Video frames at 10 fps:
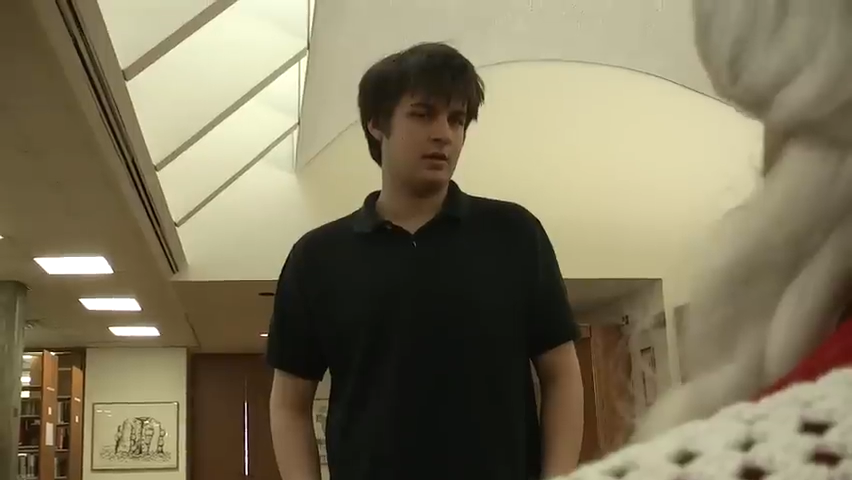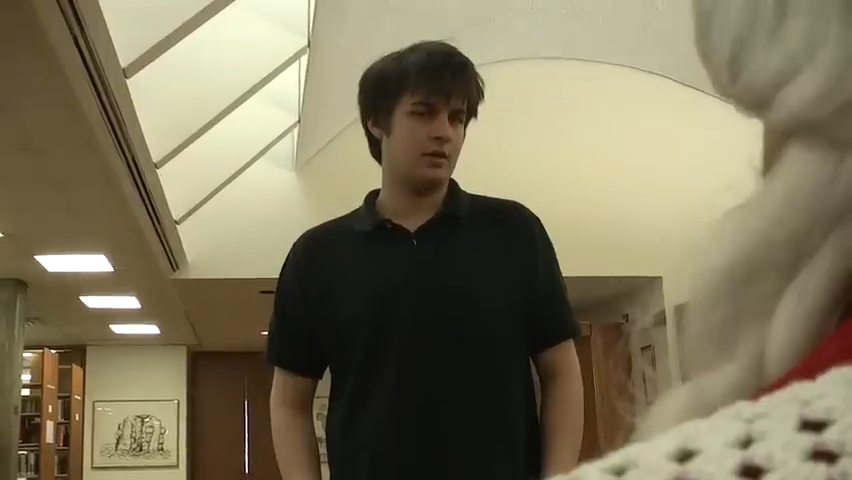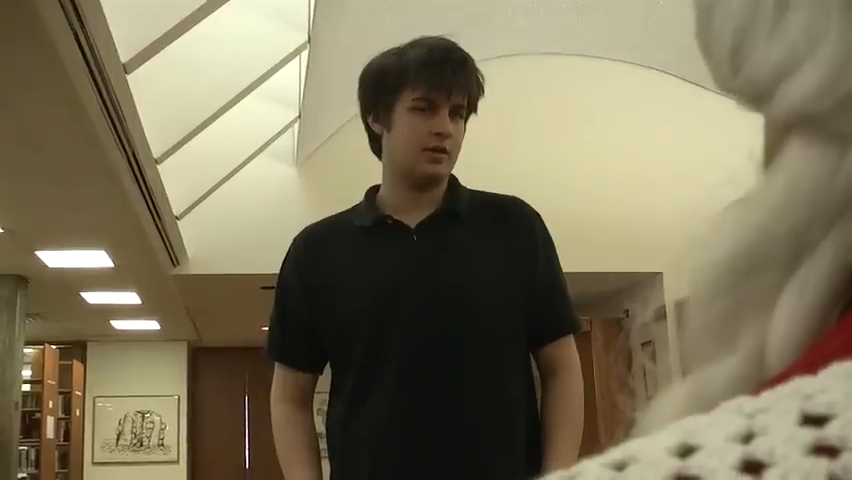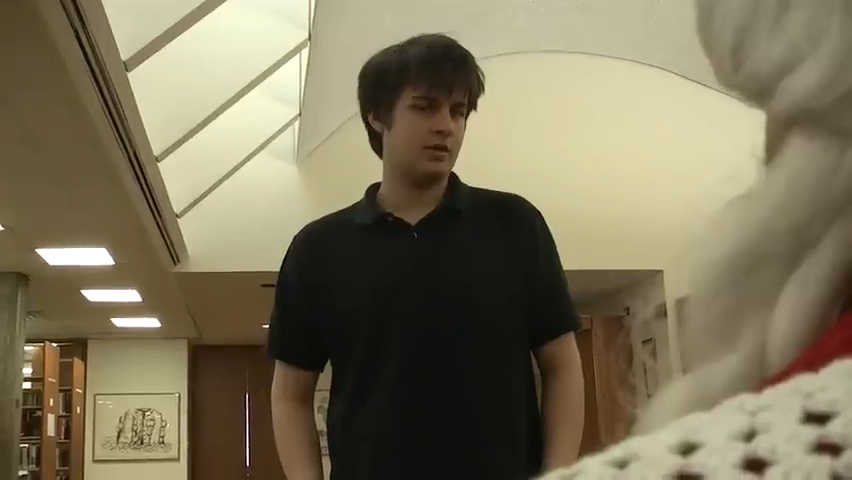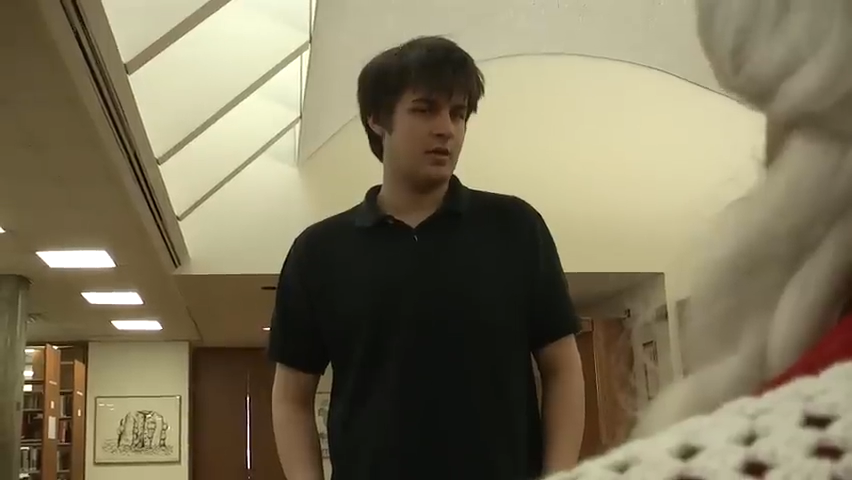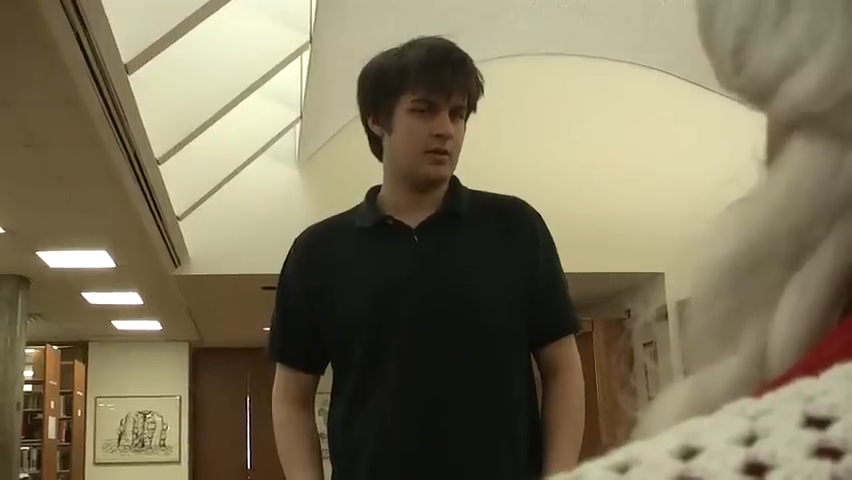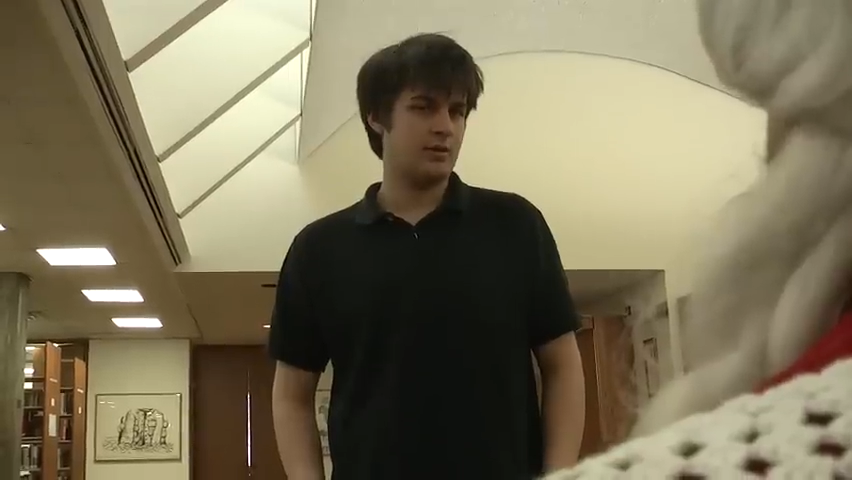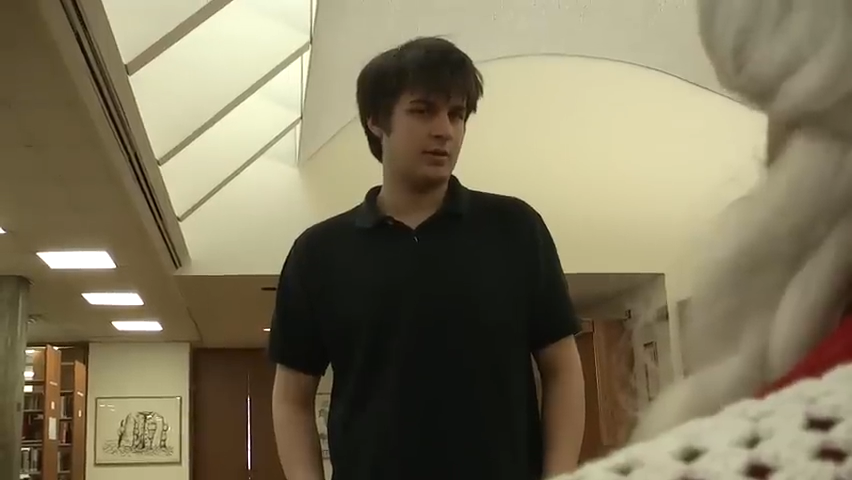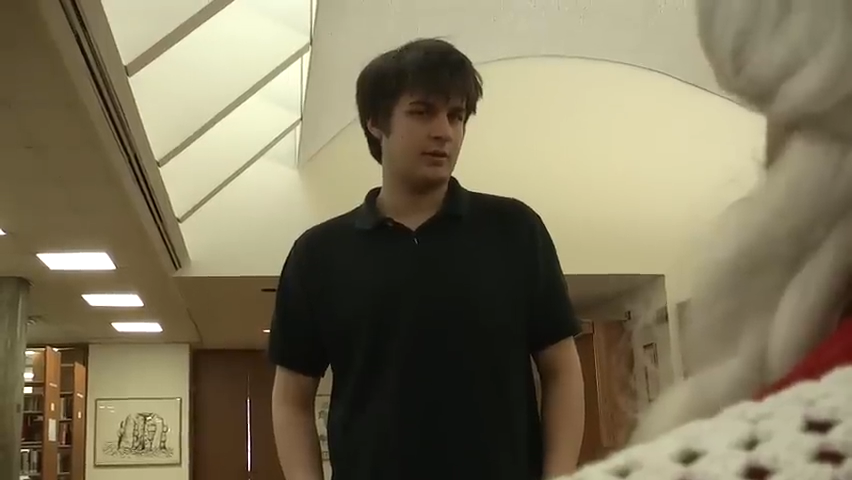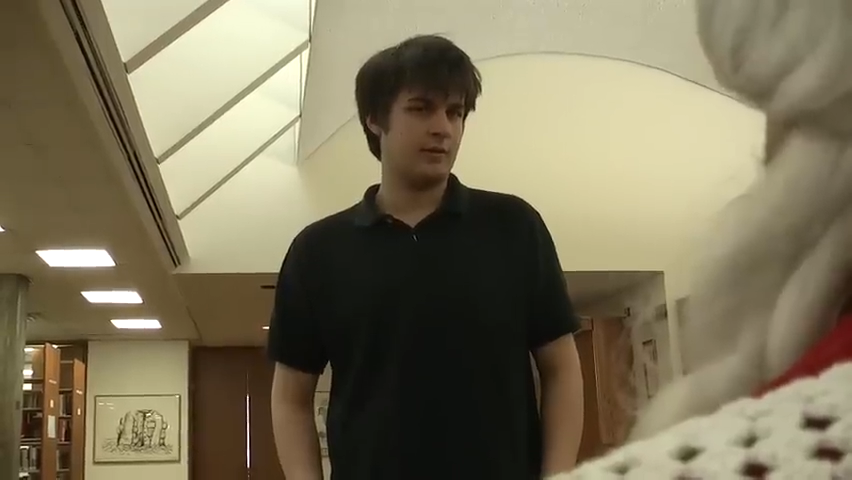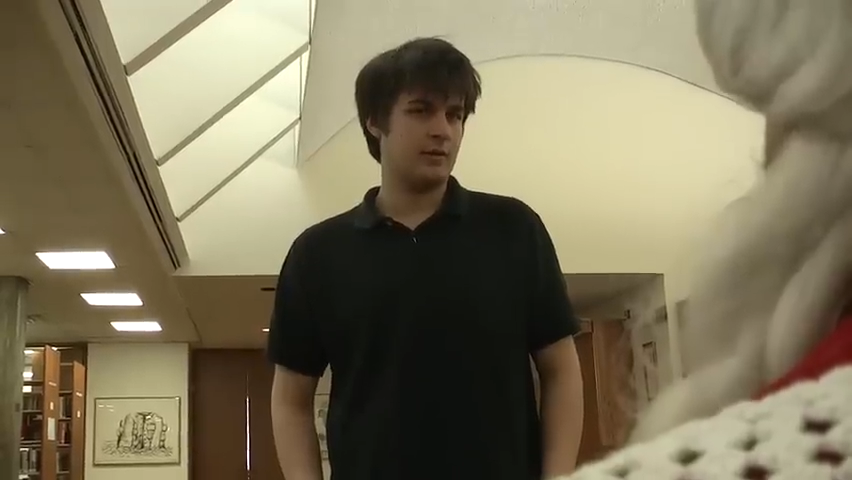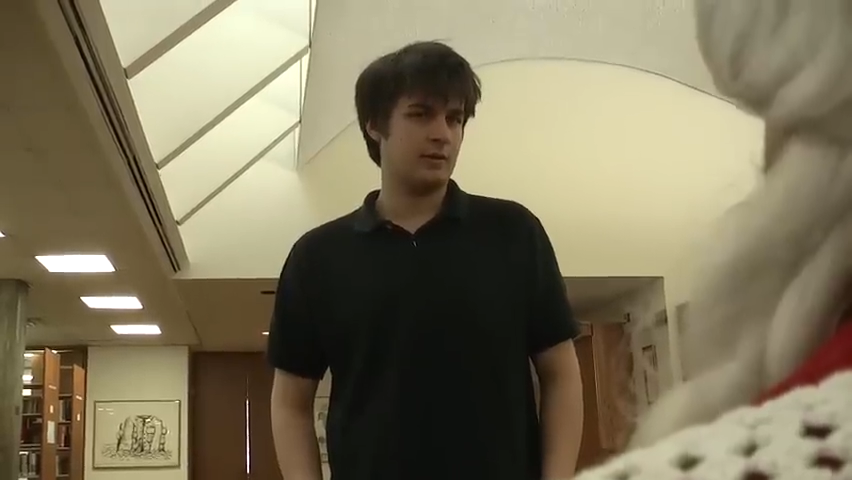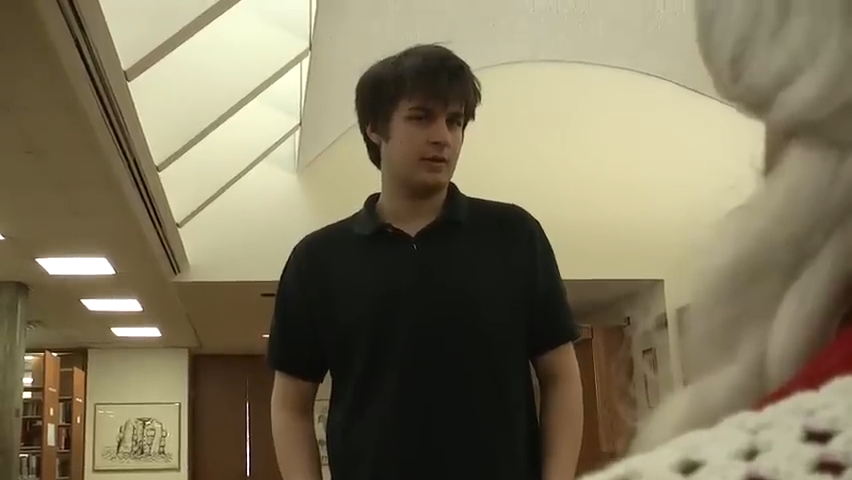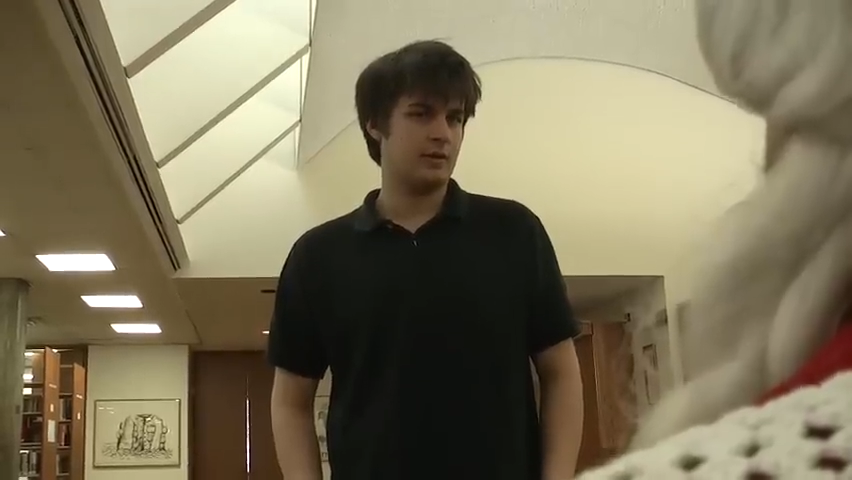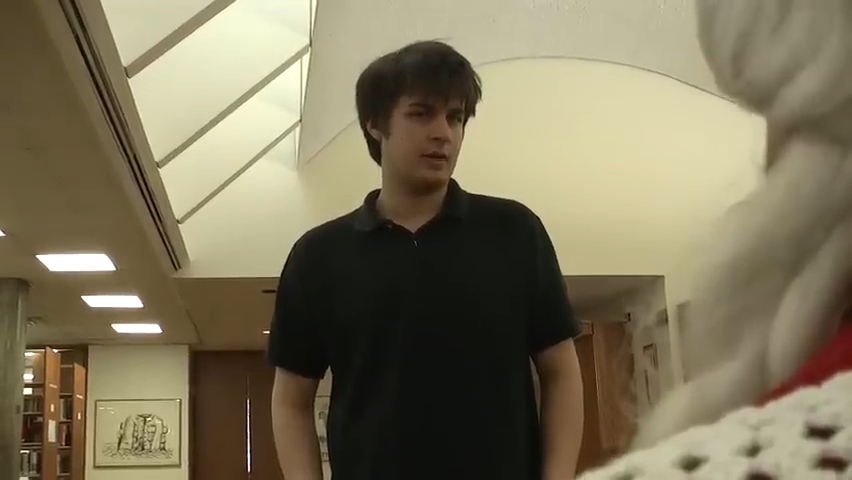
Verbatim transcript: Also, I was looking for